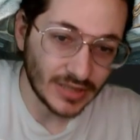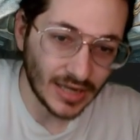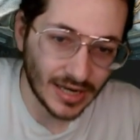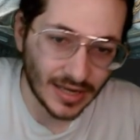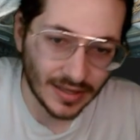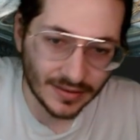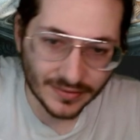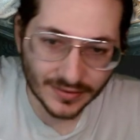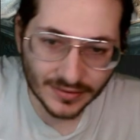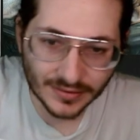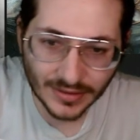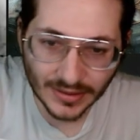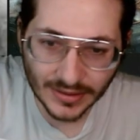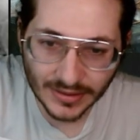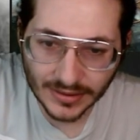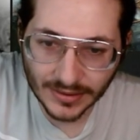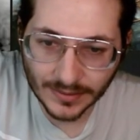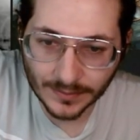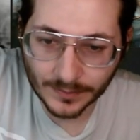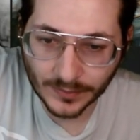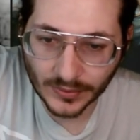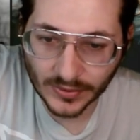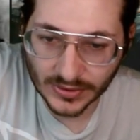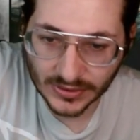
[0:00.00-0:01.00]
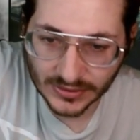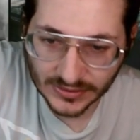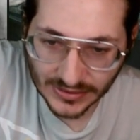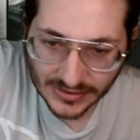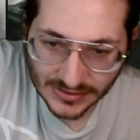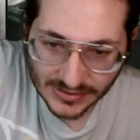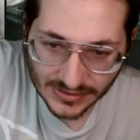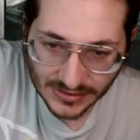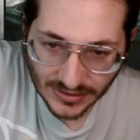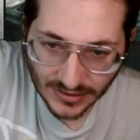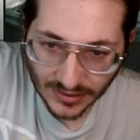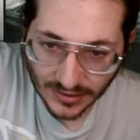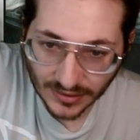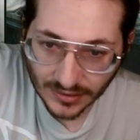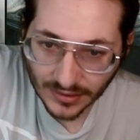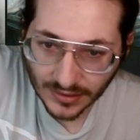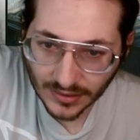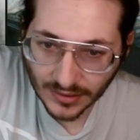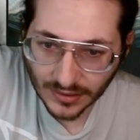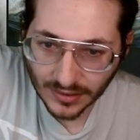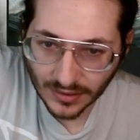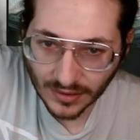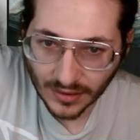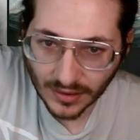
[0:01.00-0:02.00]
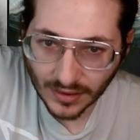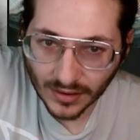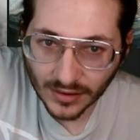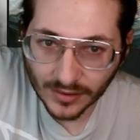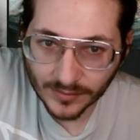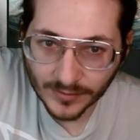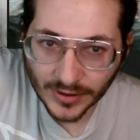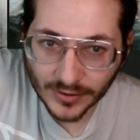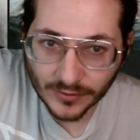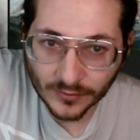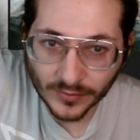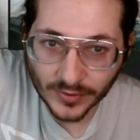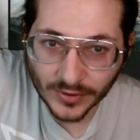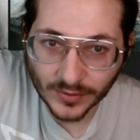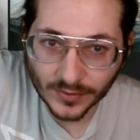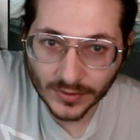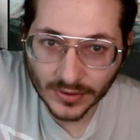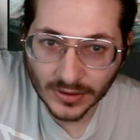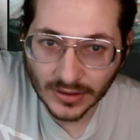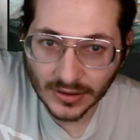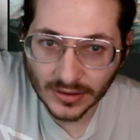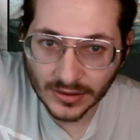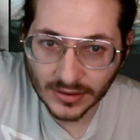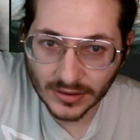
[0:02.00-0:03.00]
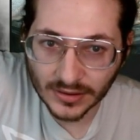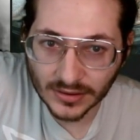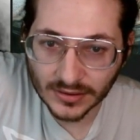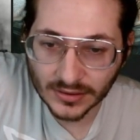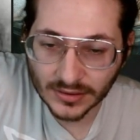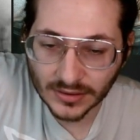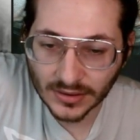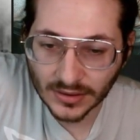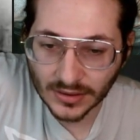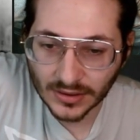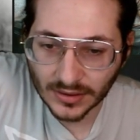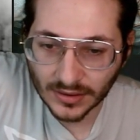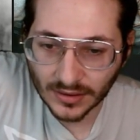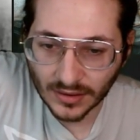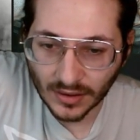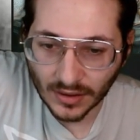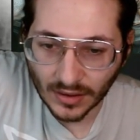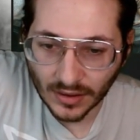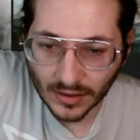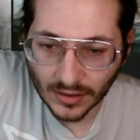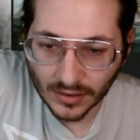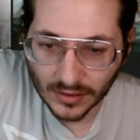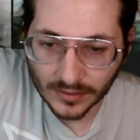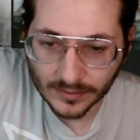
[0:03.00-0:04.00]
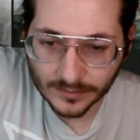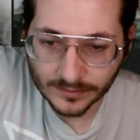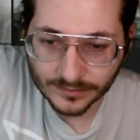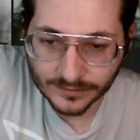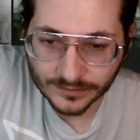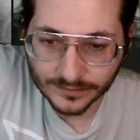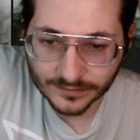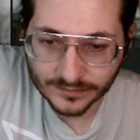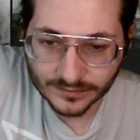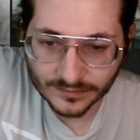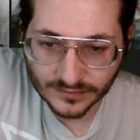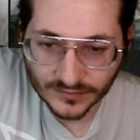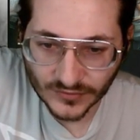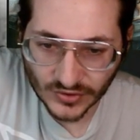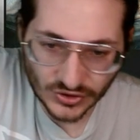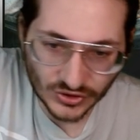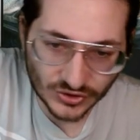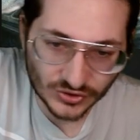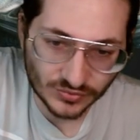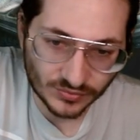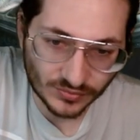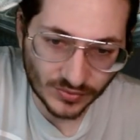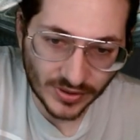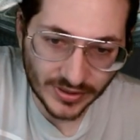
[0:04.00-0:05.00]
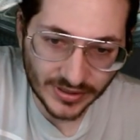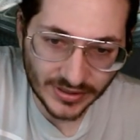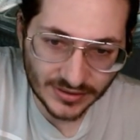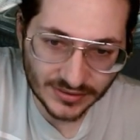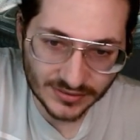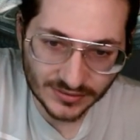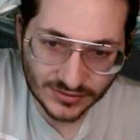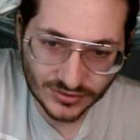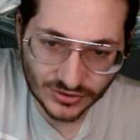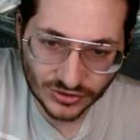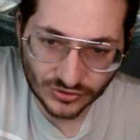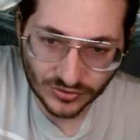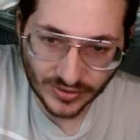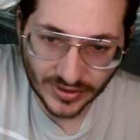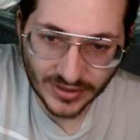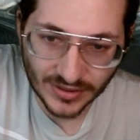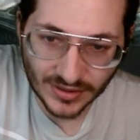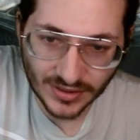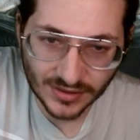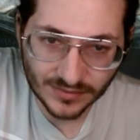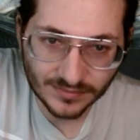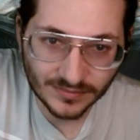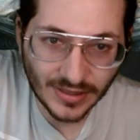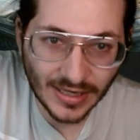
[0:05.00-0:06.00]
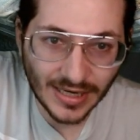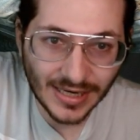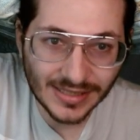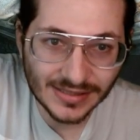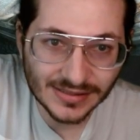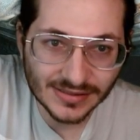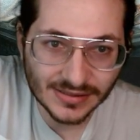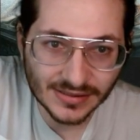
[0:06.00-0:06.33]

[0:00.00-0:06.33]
And then they put a list here. And we were gonna just run it straight up as